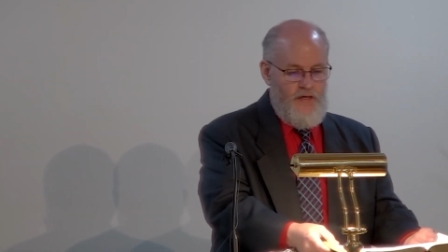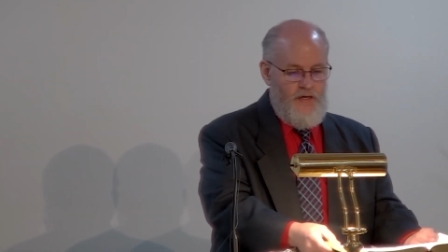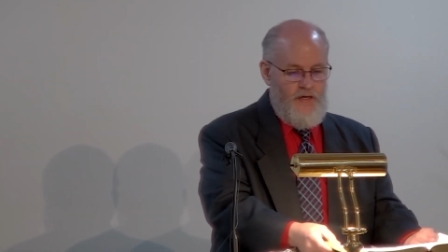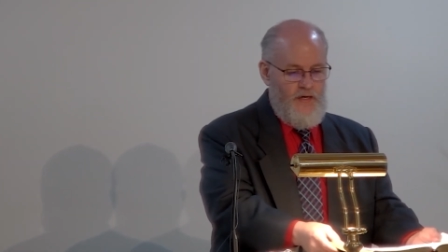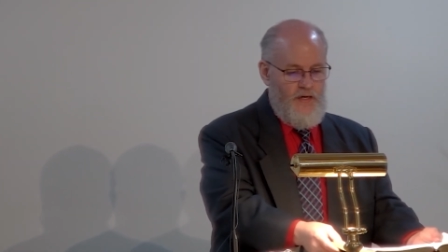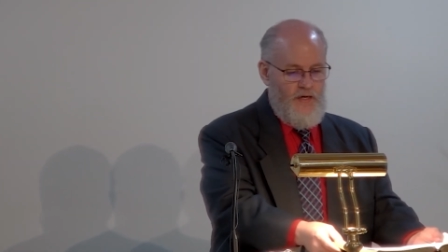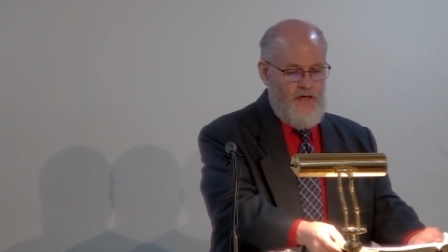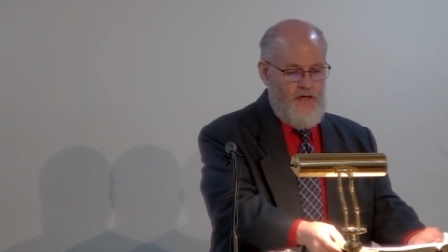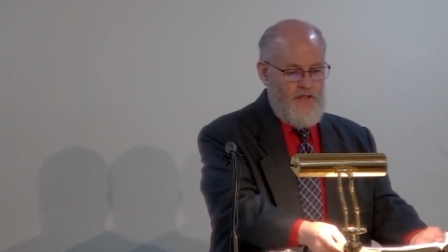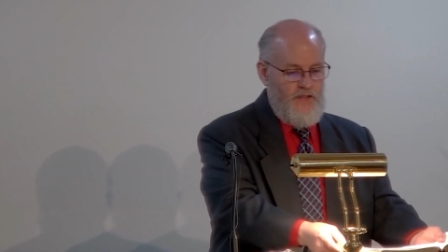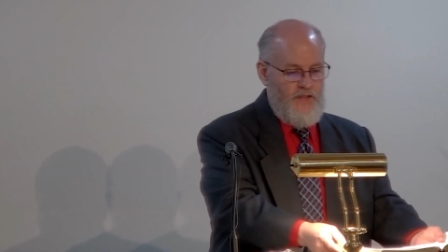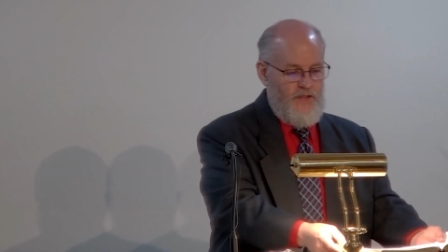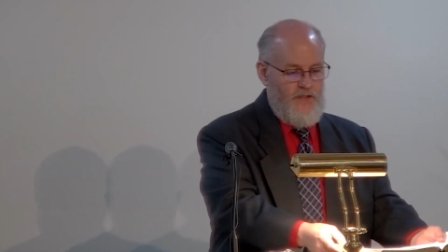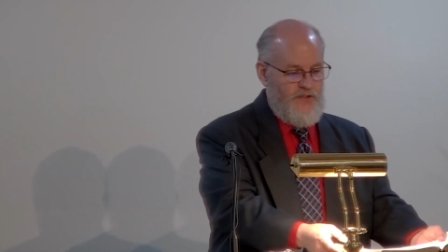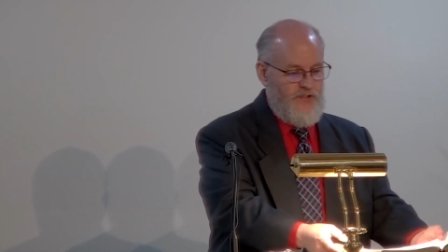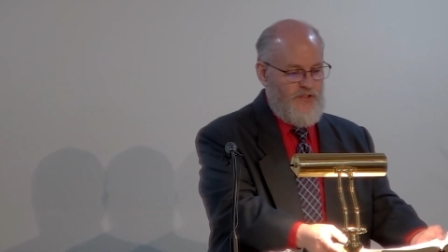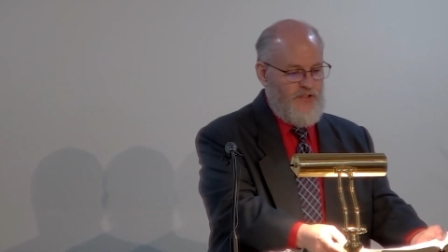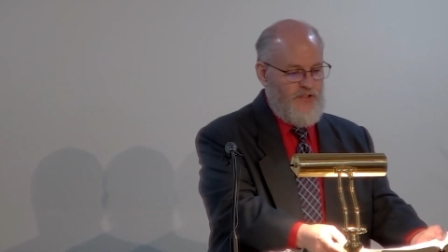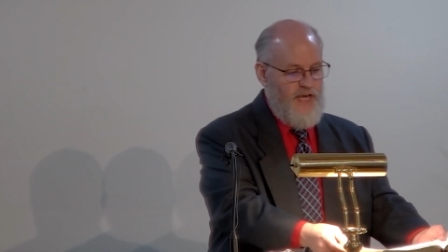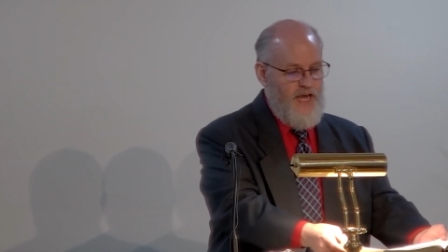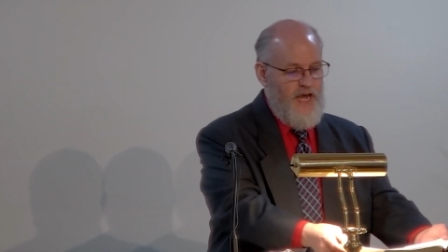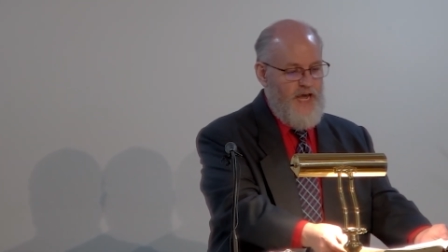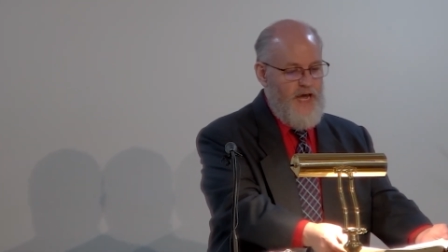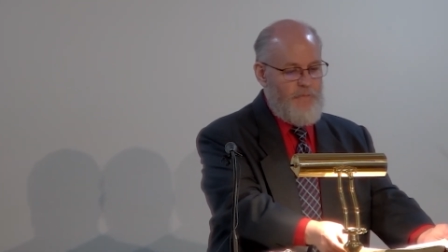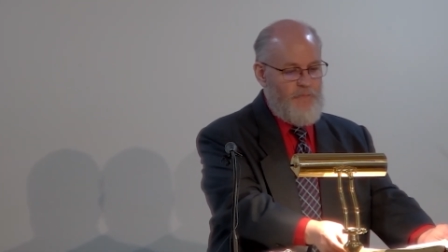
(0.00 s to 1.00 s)
uh, the
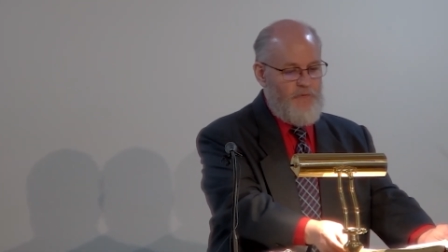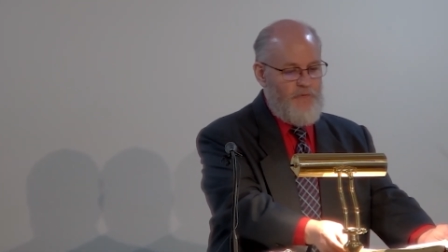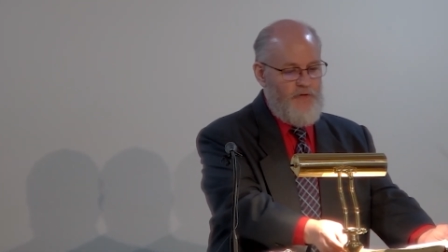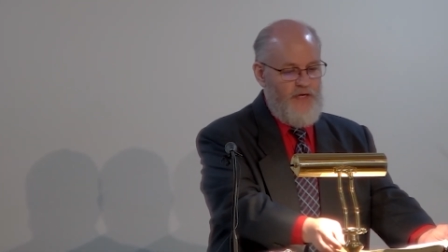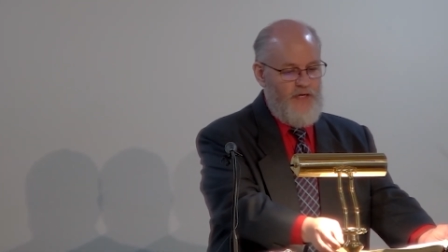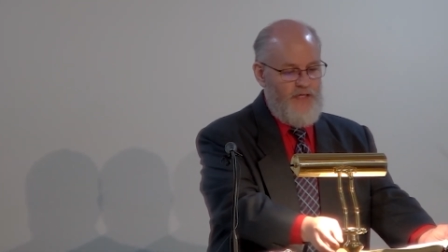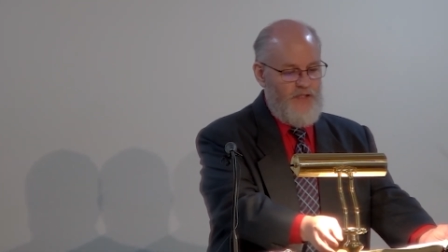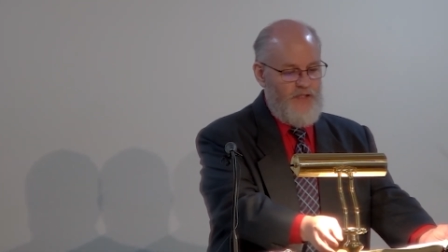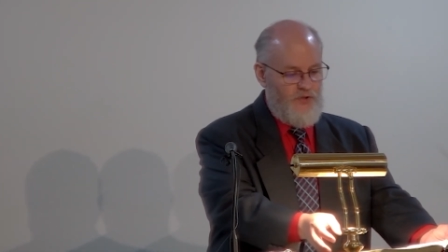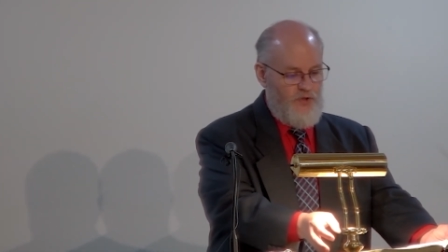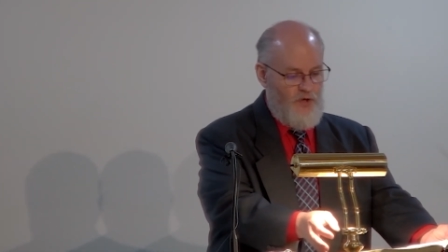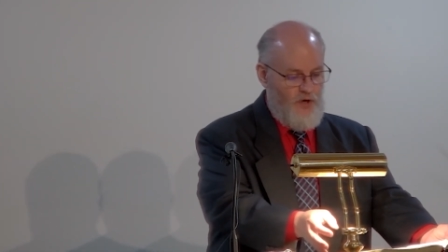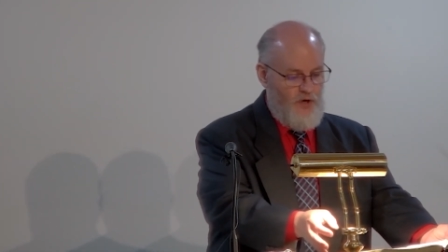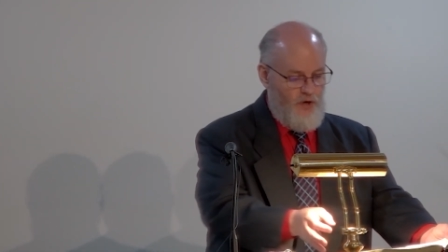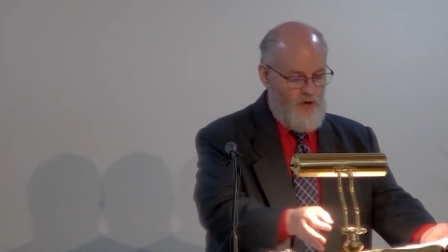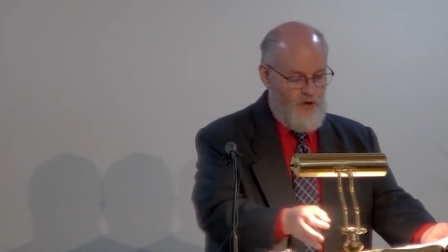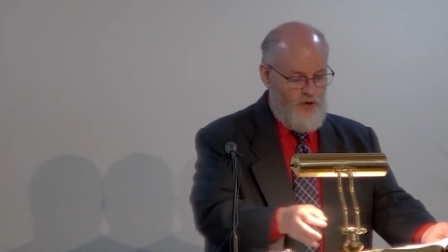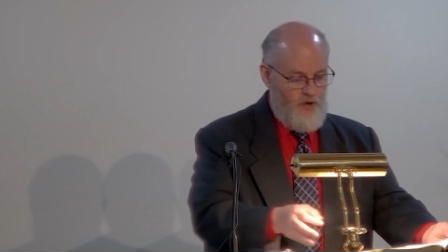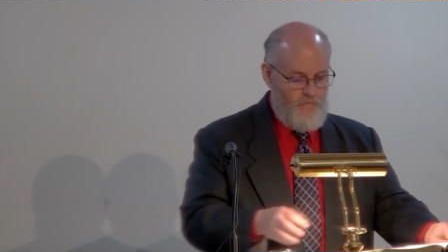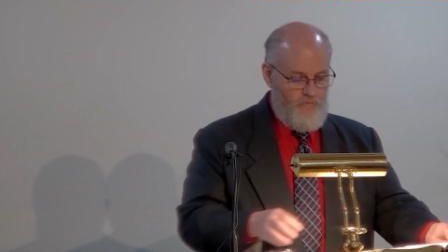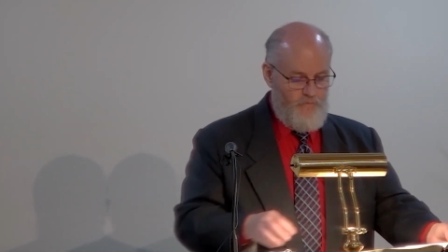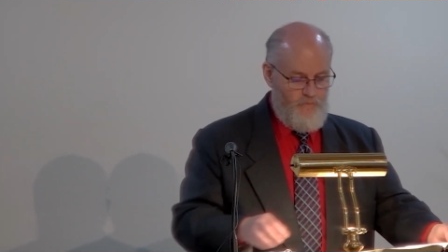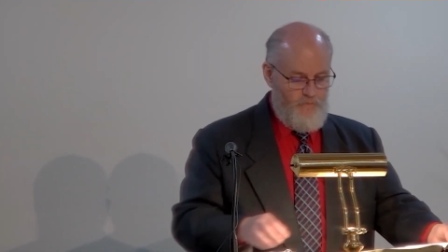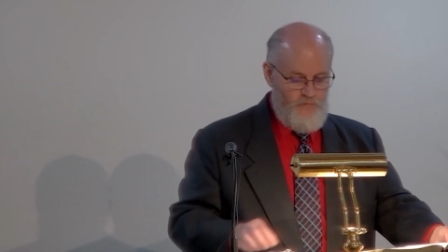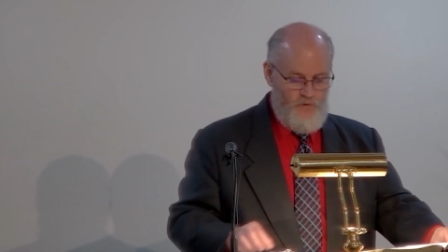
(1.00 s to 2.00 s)
skeptics
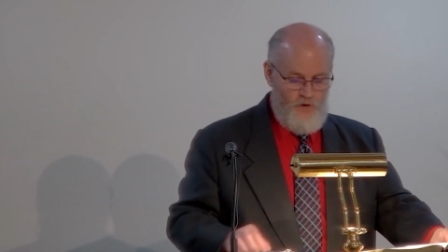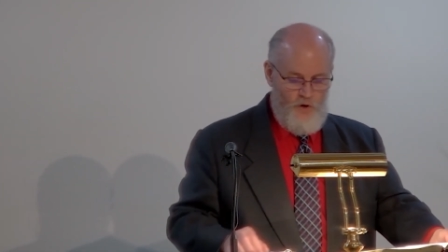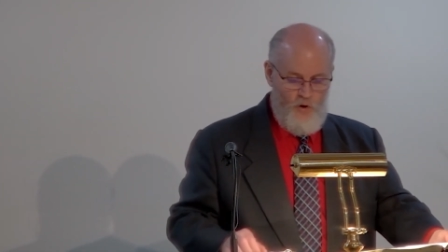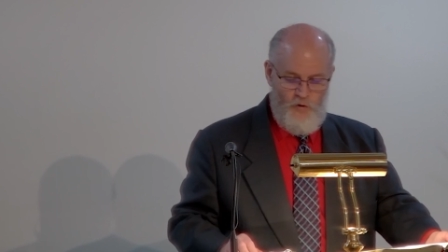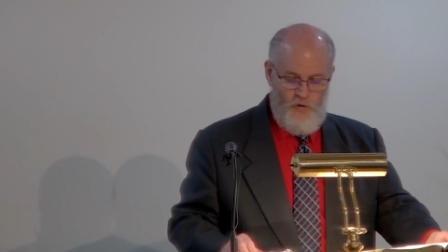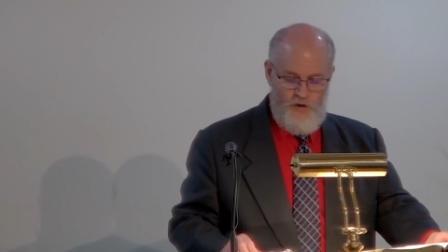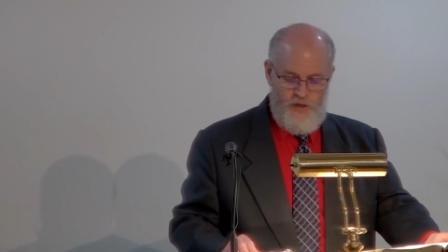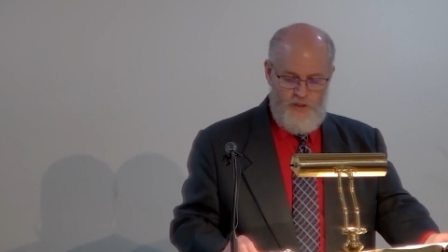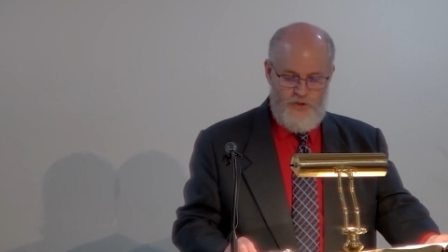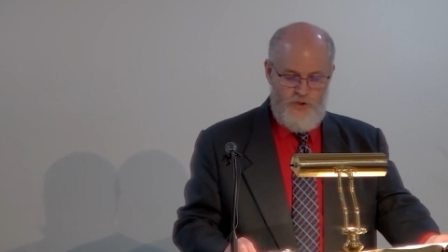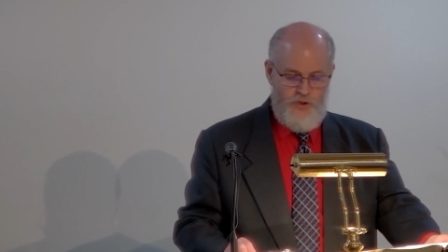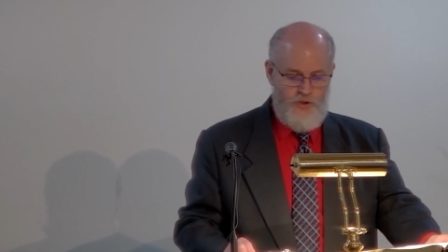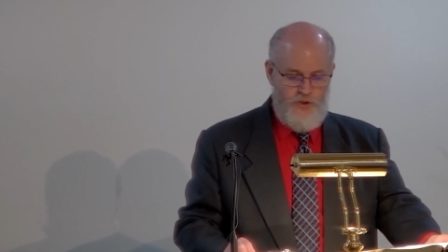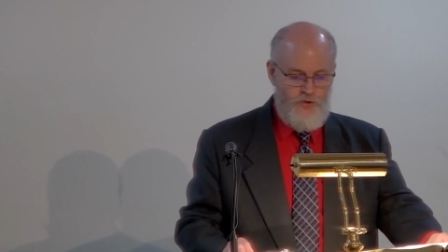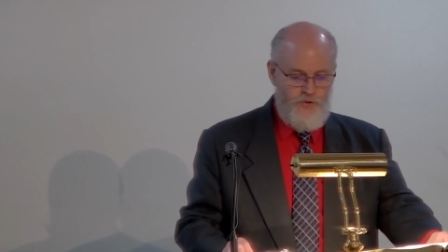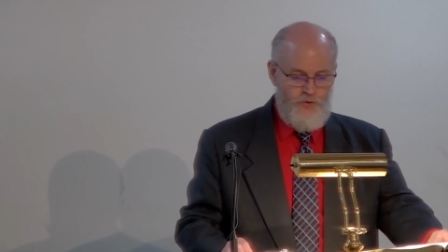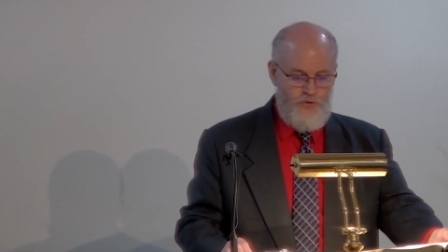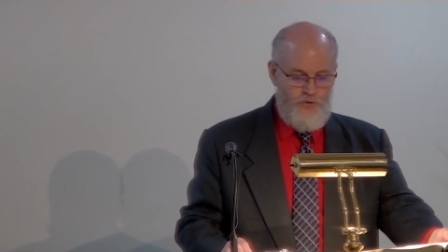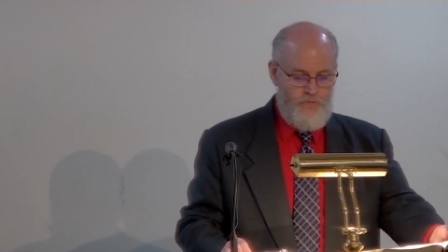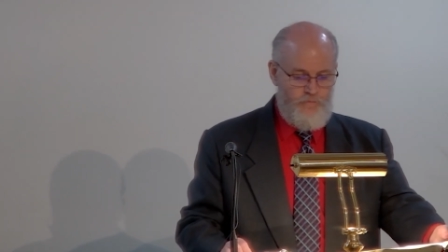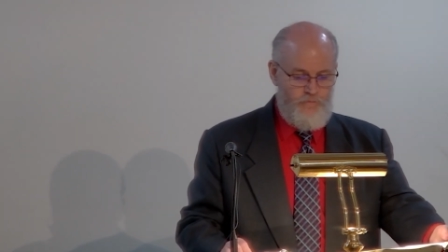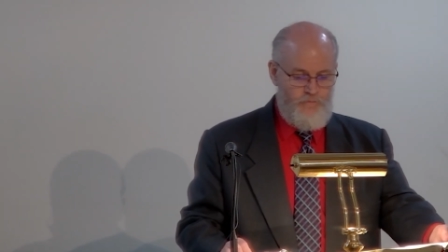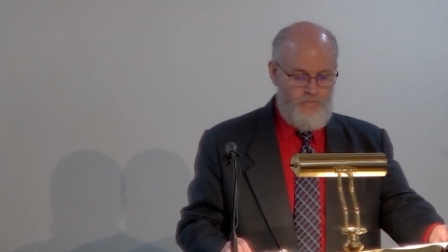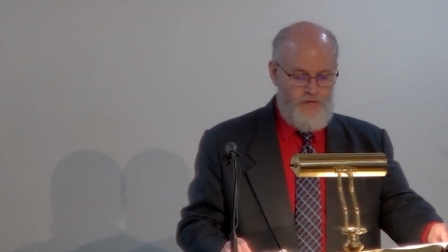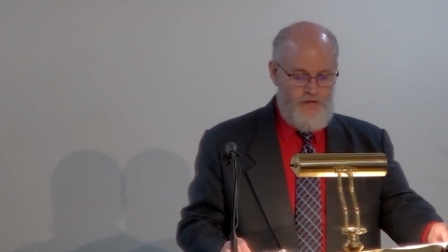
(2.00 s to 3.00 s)
are going
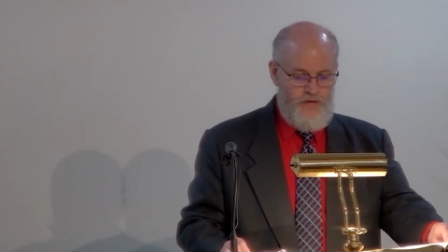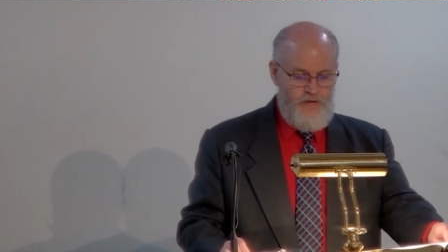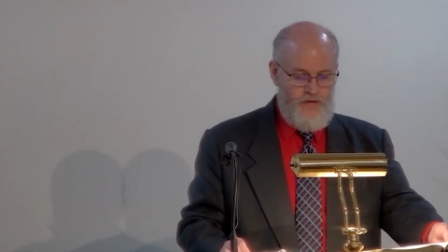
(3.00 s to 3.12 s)
to